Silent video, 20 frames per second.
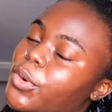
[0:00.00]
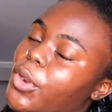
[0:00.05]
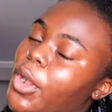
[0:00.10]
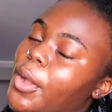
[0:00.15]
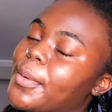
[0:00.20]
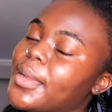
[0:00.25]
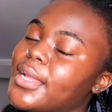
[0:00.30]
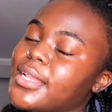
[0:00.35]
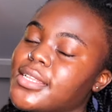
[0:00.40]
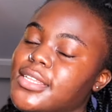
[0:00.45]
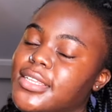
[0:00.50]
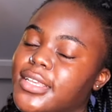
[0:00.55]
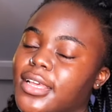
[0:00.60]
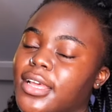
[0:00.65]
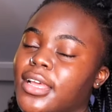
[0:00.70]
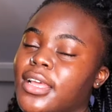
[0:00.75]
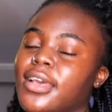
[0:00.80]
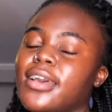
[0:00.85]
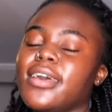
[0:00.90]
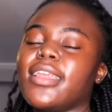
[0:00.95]
or going
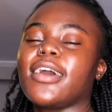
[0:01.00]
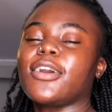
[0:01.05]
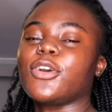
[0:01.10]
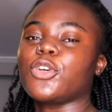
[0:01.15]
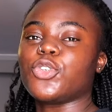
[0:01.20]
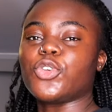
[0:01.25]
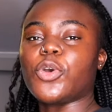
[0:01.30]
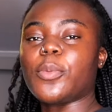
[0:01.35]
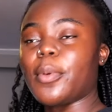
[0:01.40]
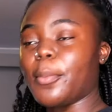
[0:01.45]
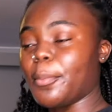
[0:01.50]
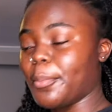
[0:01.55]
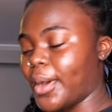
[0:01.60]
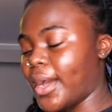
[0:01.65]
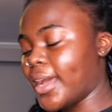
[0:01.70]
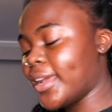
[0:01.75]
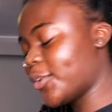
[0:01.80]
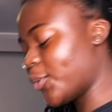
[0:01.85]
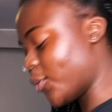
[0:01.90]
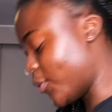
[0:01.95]
to like a shop and
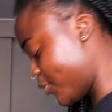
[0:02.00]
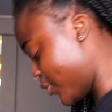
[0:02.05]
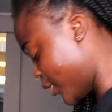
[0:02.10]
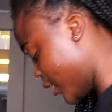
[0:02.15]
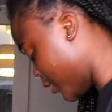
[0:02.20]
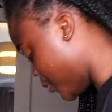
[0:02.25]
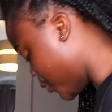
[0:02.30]
buying coffee in